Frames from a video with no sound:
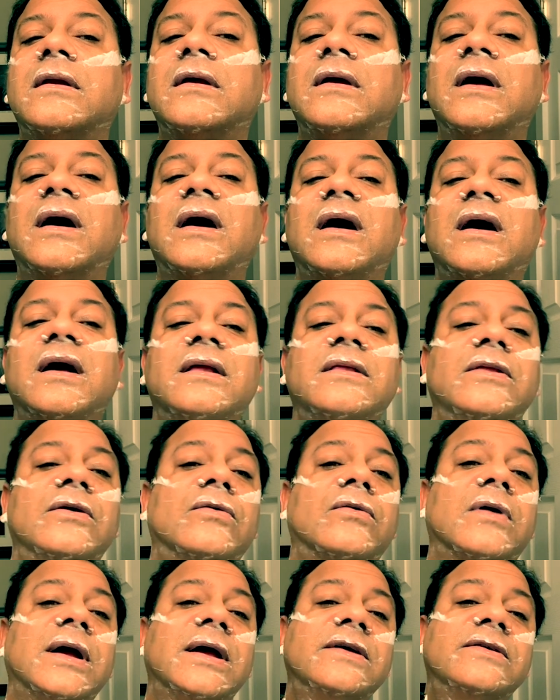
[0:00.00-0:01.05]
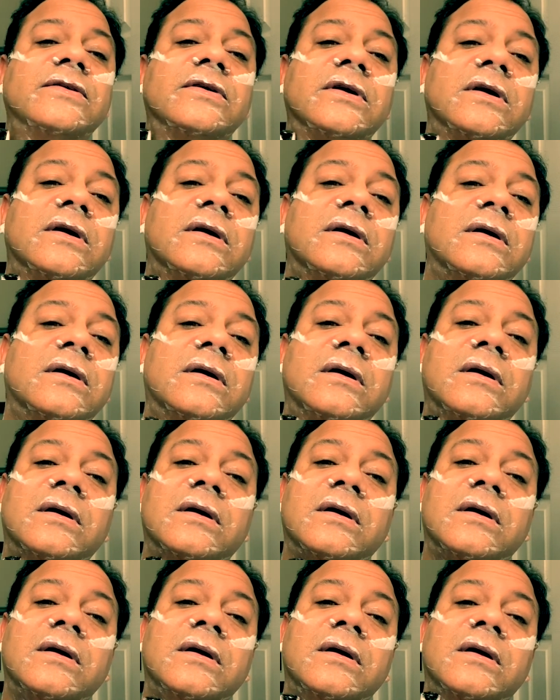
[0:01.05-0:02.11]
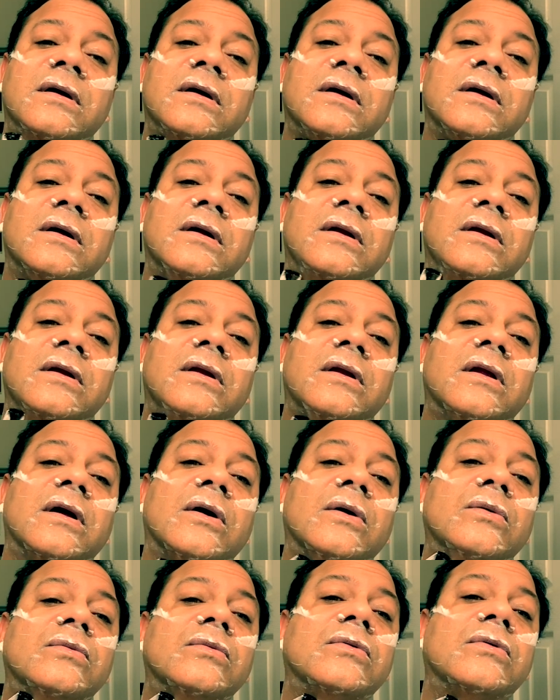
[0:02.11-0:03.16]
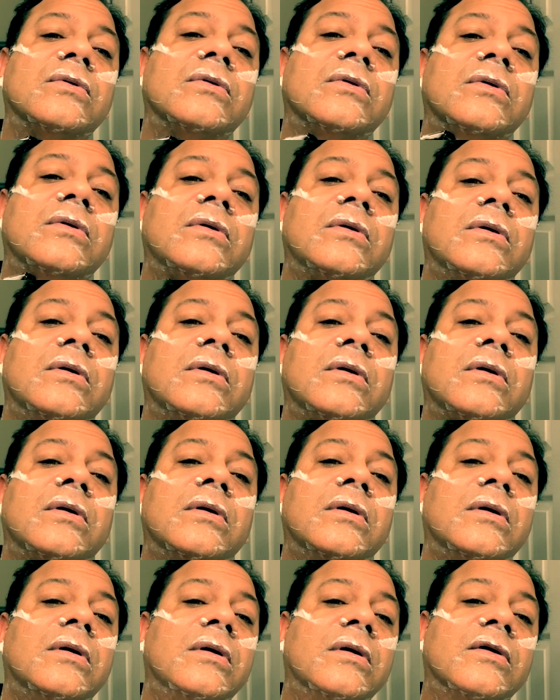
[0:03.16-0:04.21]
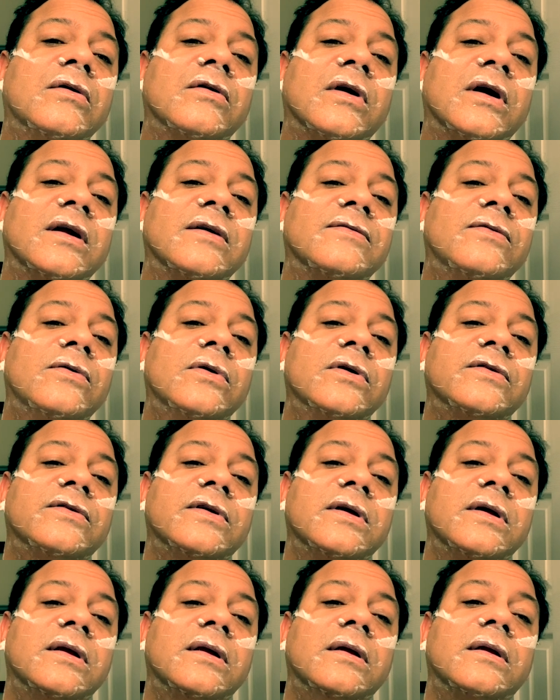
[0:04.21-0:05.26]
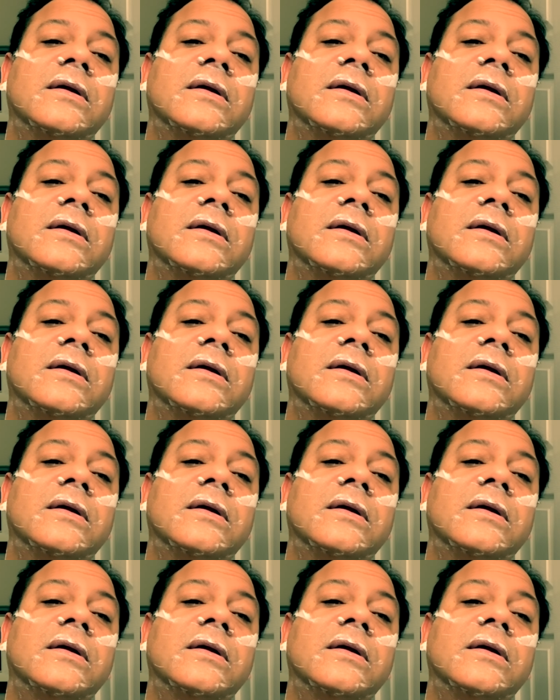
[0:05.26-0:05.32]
guide the razor. Don't try to force it.